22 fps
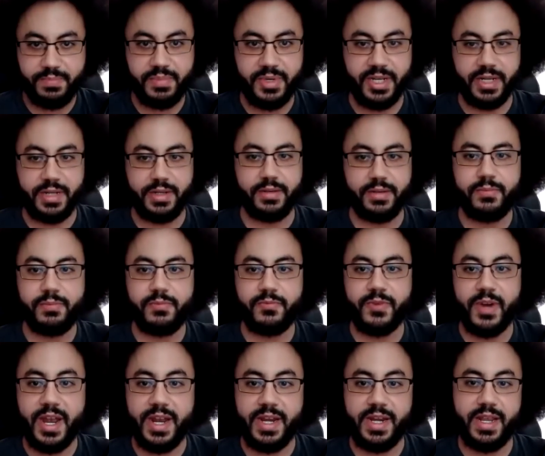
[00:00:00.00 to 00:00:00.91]
but
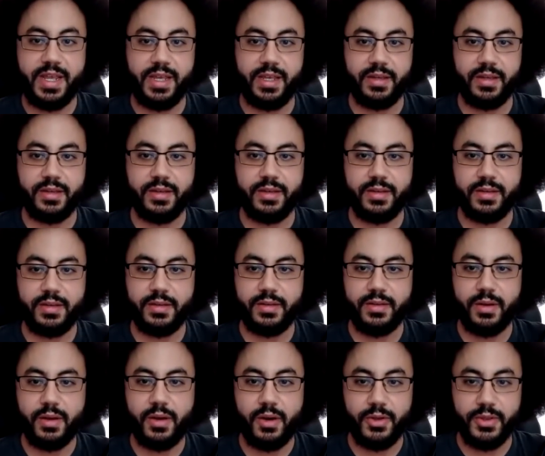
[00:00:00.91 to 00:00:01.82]
finding
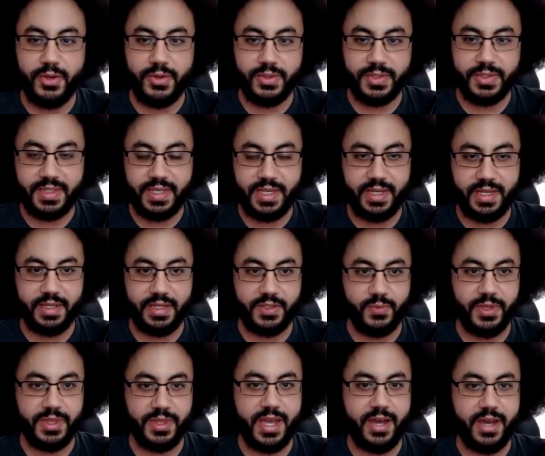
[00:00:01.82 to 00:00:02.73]
all those things
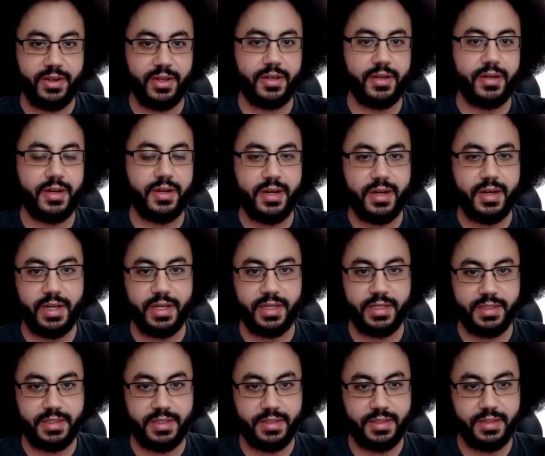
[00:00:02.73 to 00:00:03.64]
without a
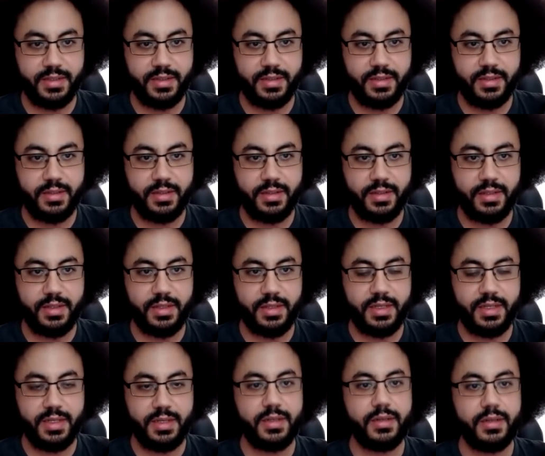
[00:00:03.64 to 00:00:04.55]
cause,
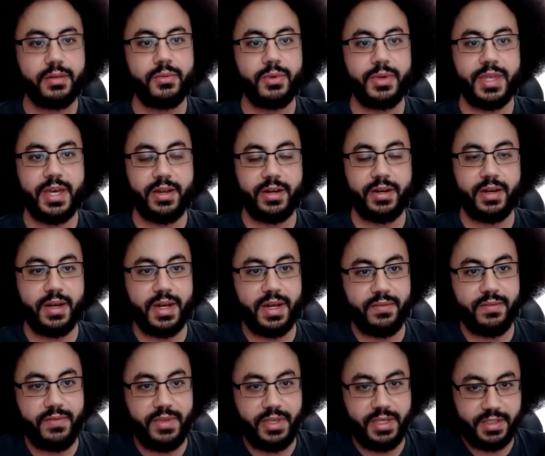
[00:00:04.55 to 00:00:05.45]
without an
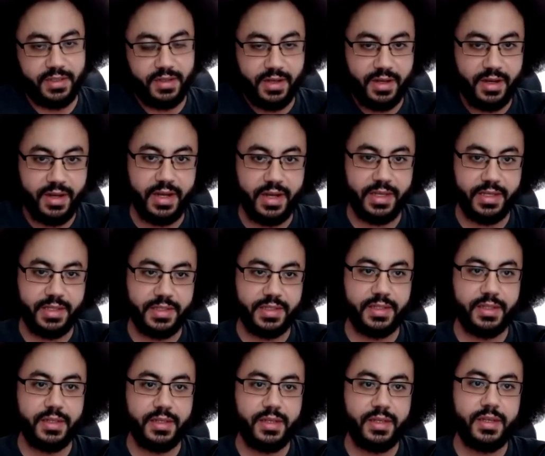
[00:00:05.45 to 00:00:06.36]
obvious
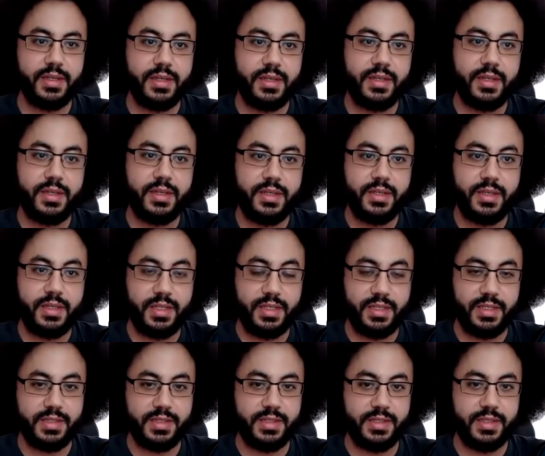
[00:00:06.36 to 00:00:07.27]
cause,
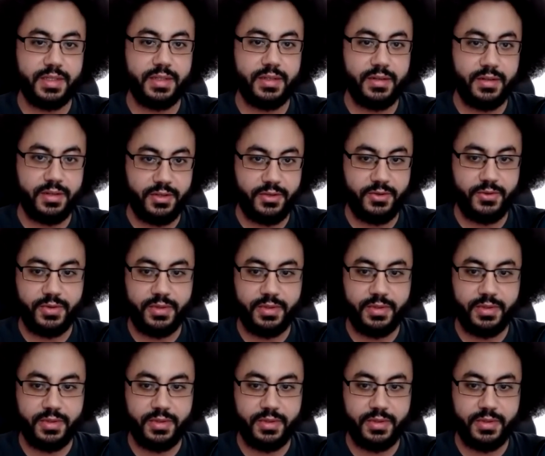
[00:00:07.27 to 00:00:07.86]
is new.